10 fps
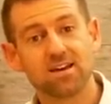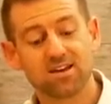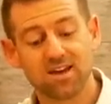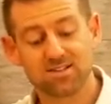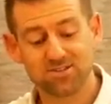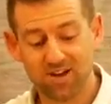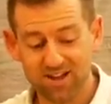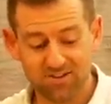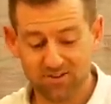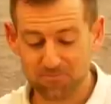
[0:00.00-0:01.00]
Okay, so
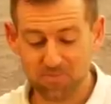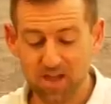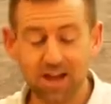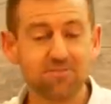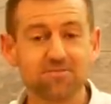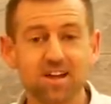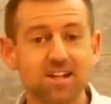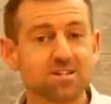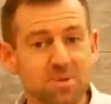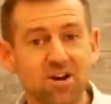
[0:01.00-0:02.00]
I don't know. I
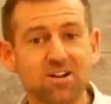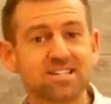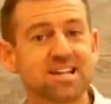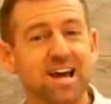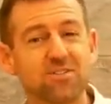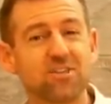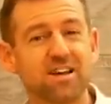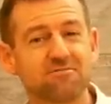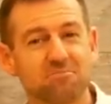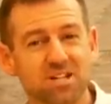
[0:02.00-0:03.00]
to be honest, I don't
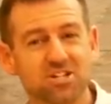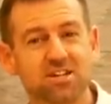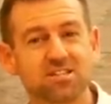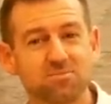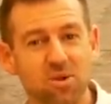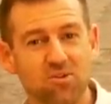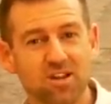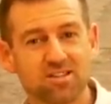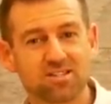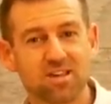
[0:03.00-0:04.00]
have much
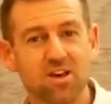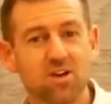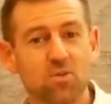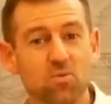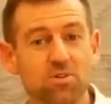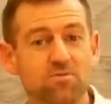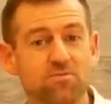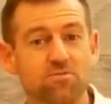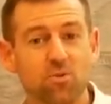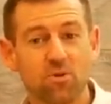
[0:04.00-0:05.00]
experience with
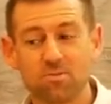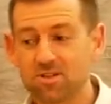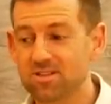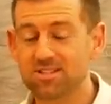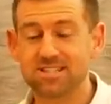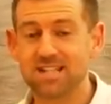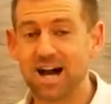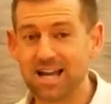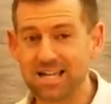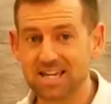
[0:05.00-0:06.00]
formal
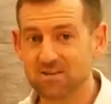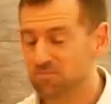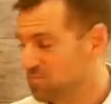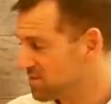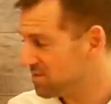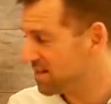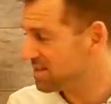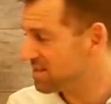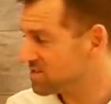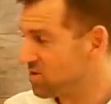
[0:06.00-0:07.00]
dining
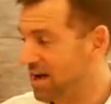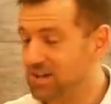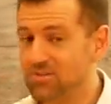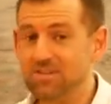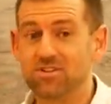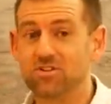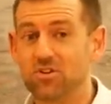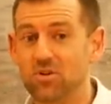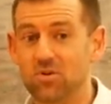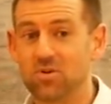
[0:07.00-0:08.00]
like this. So I don't even
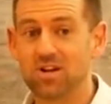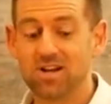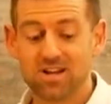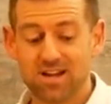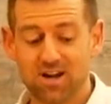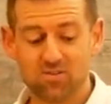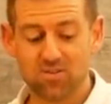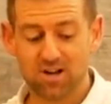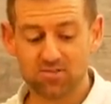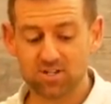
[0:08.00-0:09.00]
know how
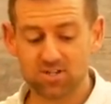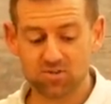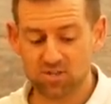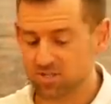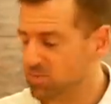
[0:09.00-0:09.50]
how to do this.